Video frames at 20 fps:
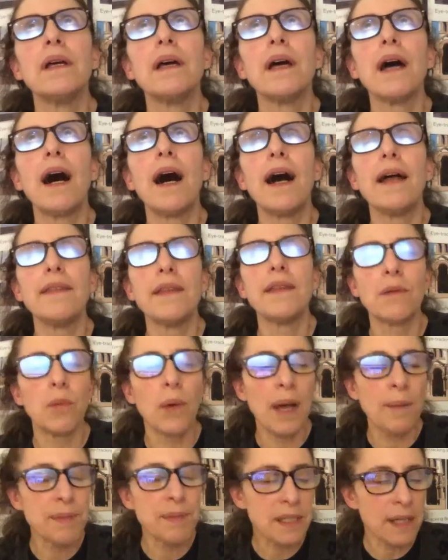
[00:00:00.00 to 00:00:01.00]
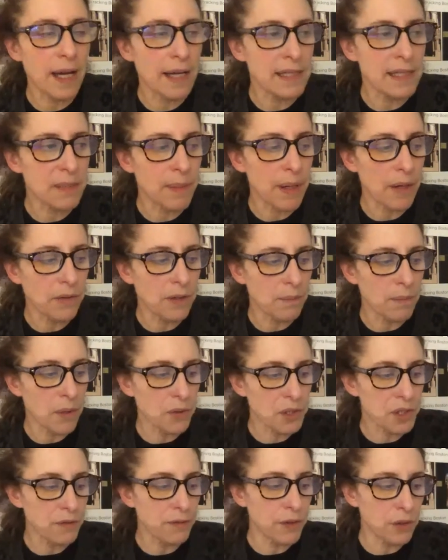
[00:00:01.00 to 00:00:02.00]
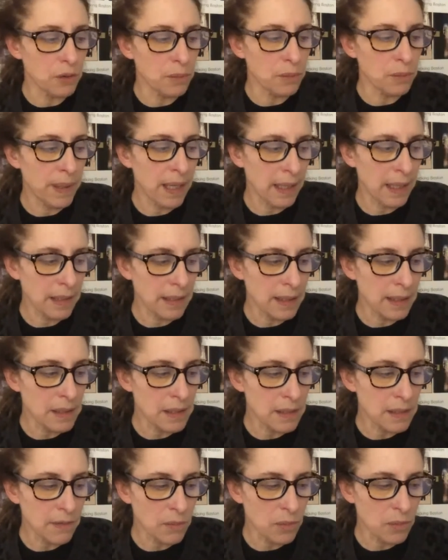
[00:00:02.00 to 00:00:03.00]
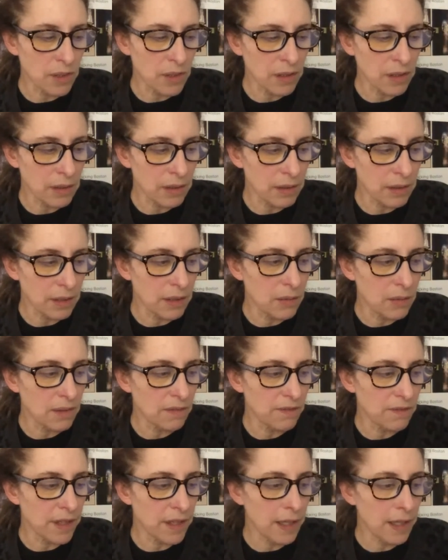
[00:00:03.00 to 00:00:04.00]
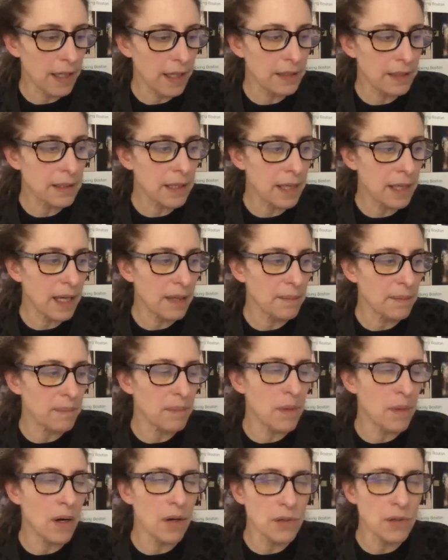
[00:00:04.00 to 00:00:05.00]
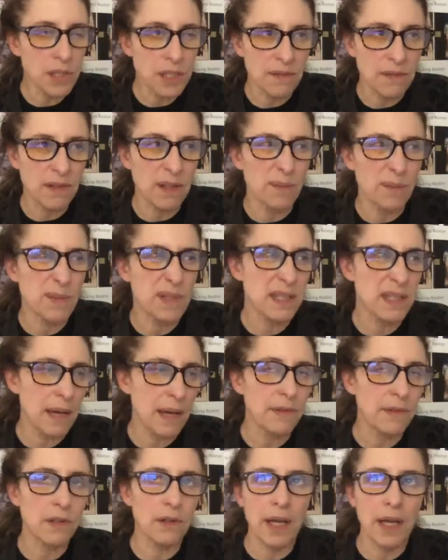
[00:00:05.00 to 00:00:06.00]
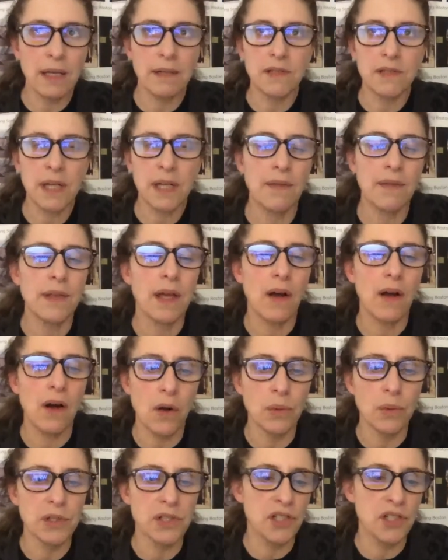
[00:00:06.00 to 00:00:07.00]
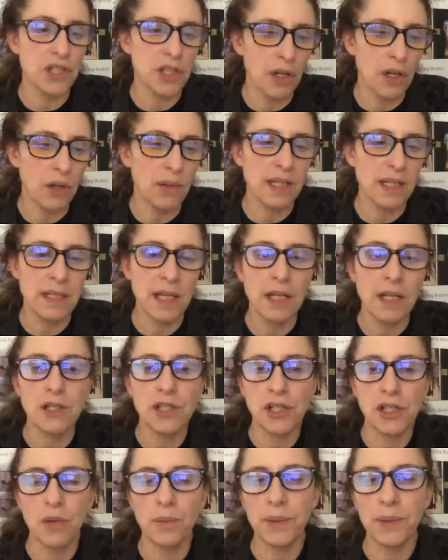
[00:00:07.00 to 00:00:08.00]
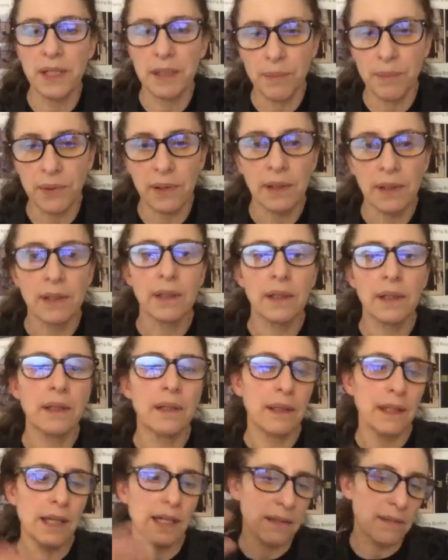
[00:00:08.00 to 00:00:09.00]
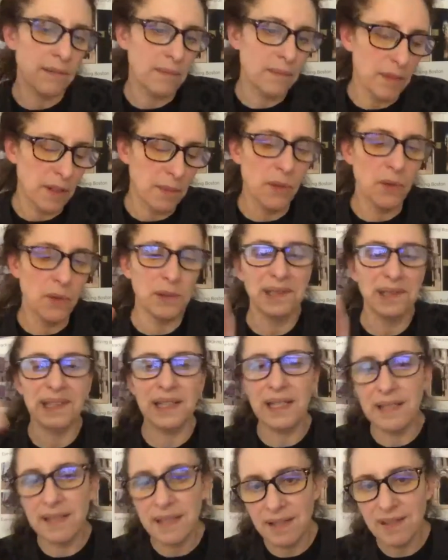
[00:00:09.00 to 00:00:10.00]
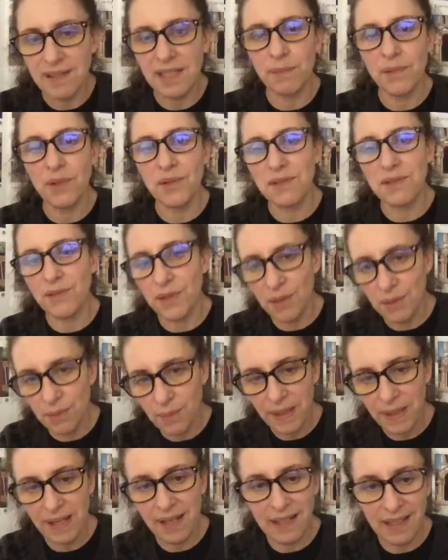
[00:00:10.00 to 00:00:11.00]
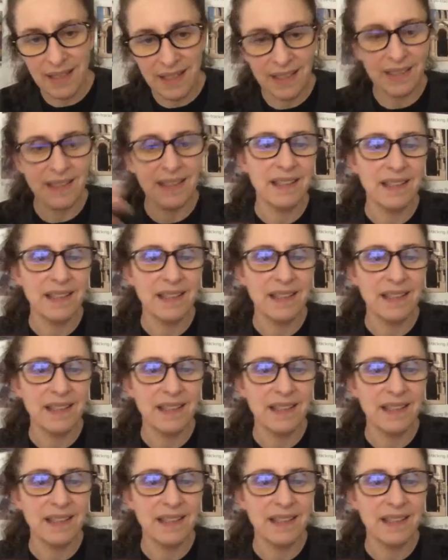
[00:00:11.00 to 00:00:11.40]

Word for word: I, there are websites about the most viewed paintings of the world that you can find, and most of them, seven or eight of 10, they always show, they tend to show people. Like the Mona Lisa is the most viewed painting.